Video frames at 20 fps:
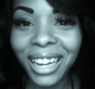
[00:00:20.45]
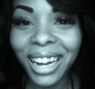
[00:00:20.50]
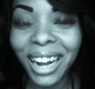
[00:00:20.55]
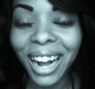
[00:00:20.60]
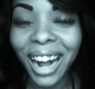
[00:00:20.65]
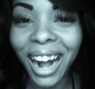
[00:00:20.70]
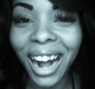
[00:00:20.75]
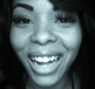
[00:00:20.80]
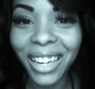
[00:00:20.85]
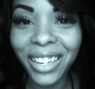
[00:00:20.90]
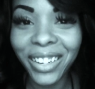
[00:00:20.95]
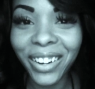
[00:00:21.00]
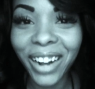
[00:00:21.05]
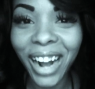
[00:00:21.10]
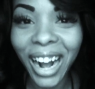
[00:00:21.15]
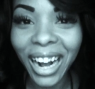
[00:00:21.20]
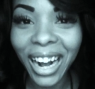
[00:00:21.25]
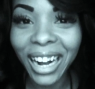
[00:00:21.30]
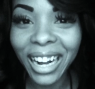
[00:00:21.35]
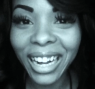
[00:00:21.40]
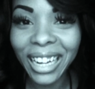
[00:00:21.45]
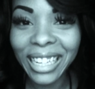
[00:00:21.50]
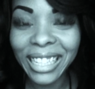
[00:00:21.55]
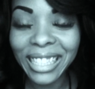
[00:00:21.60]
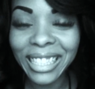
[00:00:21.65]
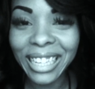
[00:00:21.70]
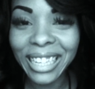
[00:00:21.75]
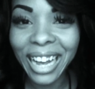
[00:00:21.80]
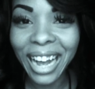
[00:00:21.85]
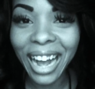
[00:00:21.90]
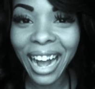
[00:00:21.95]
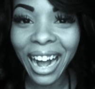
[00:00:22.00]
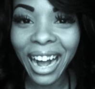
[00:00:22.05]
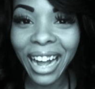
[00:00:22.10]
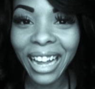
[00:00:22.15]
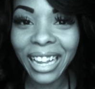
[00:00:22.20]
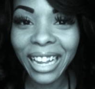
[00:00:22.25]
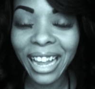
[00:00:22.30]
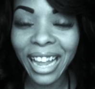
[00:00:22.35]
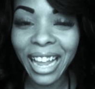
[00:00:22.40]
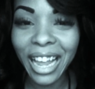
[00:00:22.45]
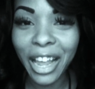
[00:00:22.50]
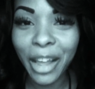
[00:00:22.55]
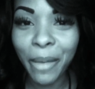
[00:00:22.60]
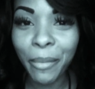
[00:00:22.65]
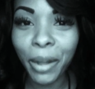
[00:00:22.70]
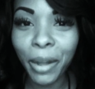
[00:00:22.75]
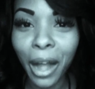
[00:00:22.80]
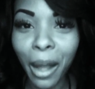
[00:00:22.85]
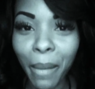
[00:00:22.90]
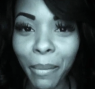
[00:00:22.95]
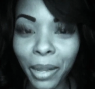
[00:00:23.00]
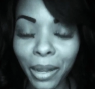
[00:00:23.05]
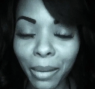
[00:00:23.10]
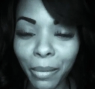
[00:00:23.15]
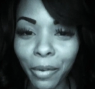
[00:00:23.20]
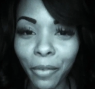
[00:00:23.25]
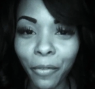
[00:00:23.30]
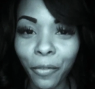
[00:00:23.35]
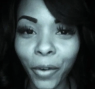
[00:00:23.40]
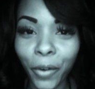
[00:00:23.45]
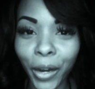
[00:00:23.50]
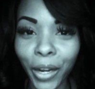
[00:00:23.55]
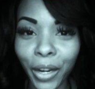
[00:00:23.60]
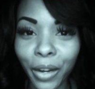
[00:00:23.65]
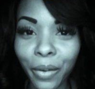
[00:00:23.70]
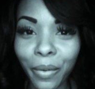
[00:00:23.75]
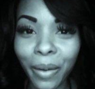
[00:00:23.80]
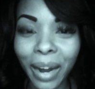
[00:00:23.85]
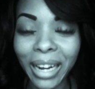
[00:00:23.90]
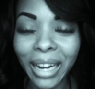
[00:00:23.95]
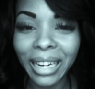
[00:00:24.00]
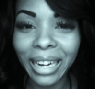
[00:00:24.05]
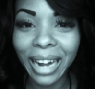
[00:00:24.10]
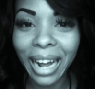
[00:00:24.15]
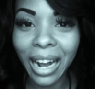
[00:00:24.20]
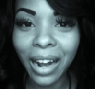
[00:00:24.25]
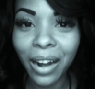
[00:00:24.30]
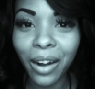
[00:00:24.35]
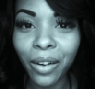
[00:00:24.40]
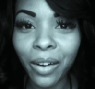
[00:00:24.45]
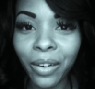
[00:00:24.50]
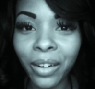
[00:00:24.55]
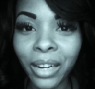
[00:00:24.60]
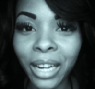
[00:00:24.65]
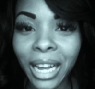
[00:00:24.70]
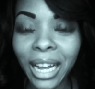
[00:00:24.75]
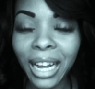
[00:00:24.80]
Hi you guys, I am coming before you right now